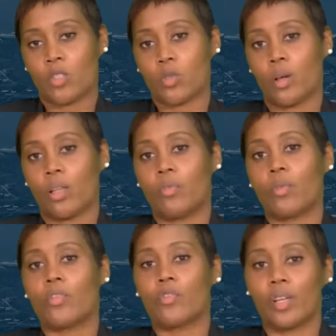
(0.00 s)
to all of
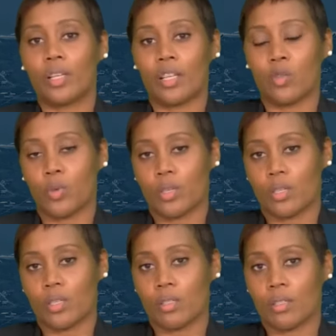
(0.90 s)
our frontline
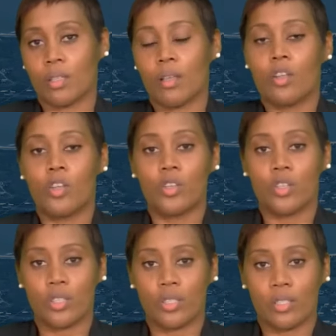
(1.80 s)
workers
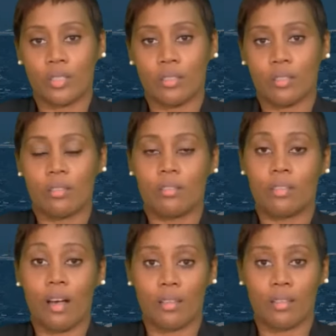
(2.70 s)
nurses
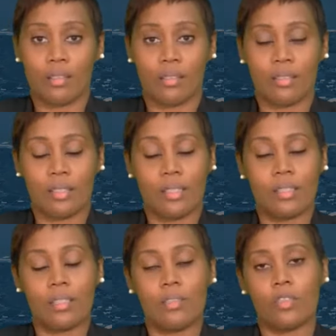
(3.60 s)
doctors
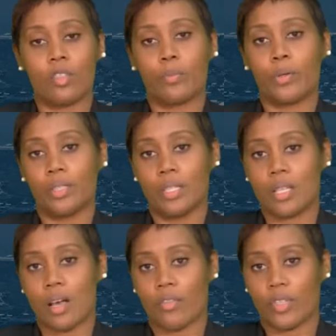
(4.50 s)
and even the
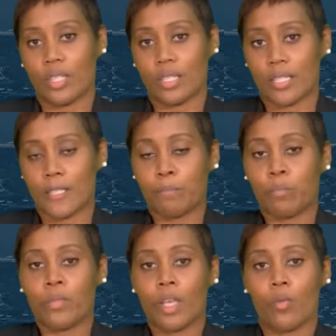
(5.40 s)
police
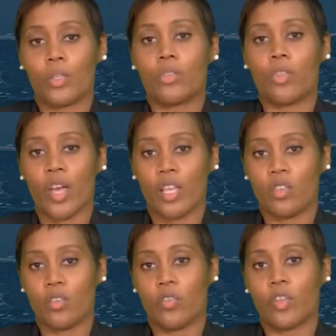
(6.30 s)
officers I want to
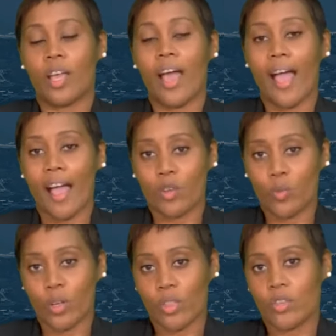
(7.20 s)
thank you for the hard
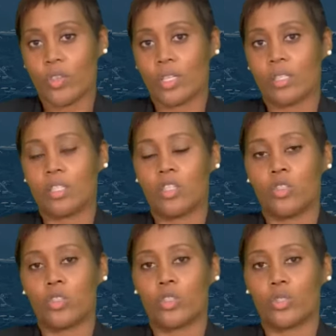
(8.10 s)
work that you
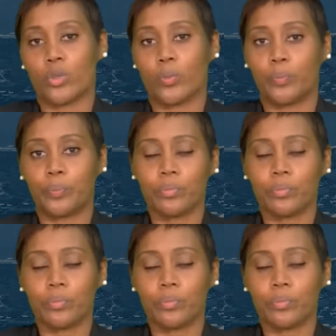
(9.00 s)
continue to do